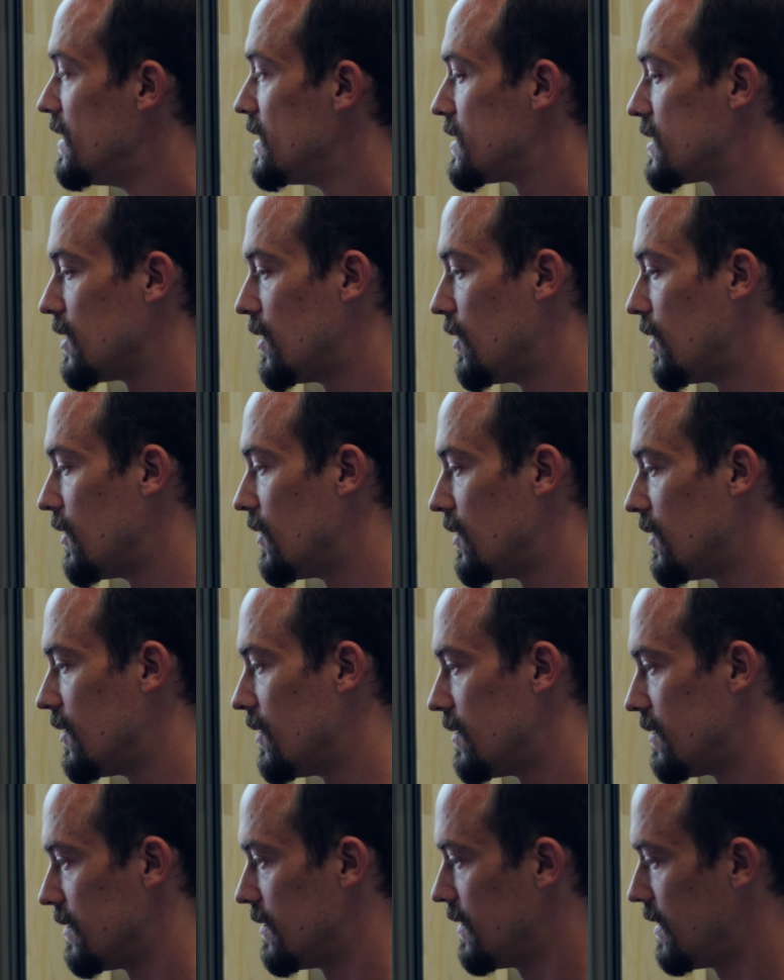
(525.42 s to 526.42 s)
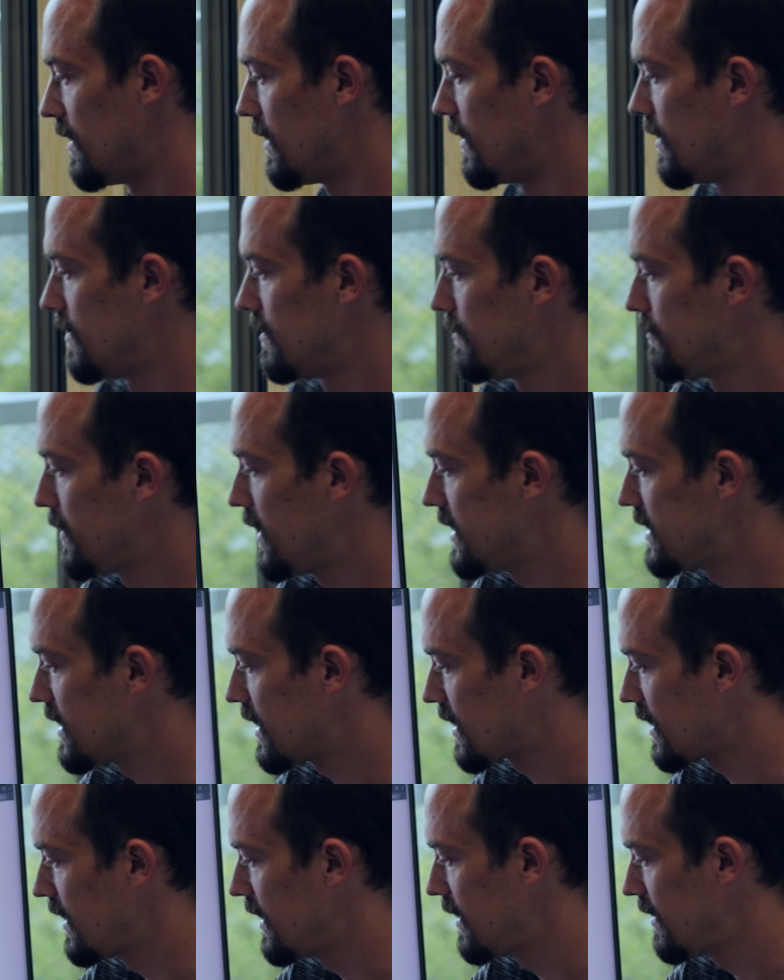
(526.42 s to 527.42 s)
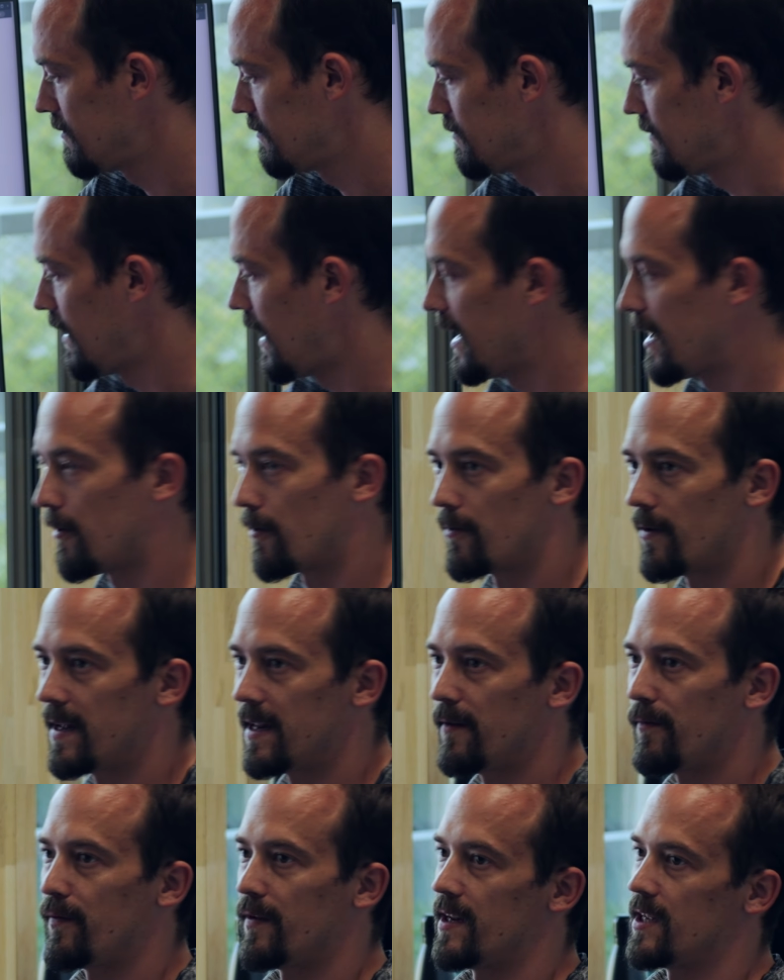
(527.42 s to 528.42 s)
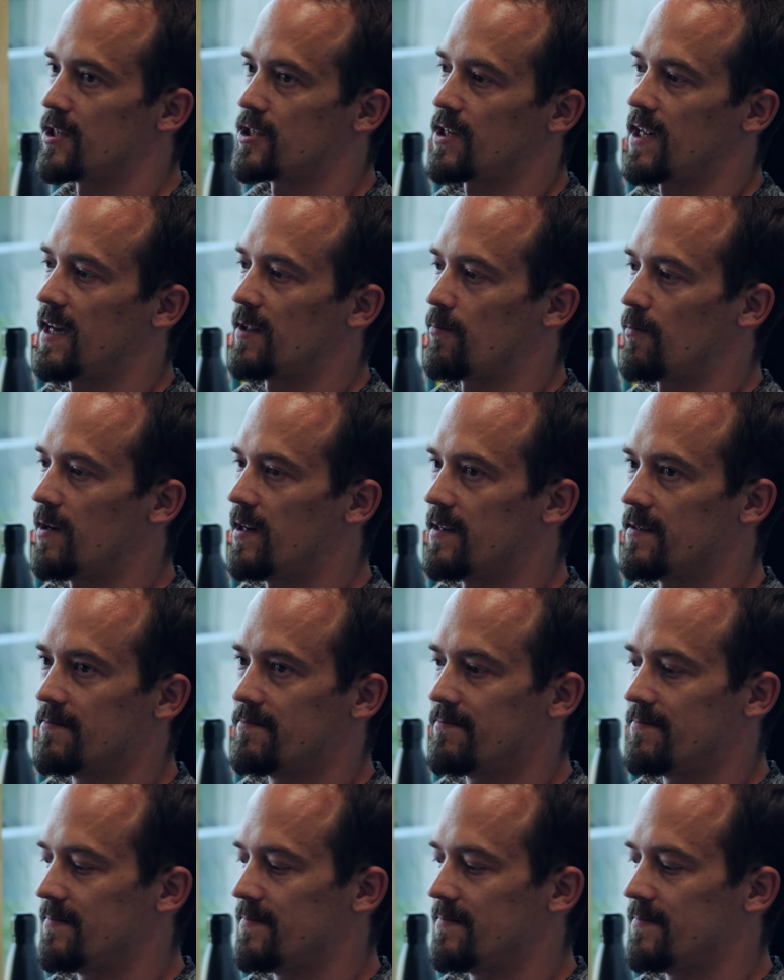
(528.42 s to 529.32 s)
So basically I already finished that one.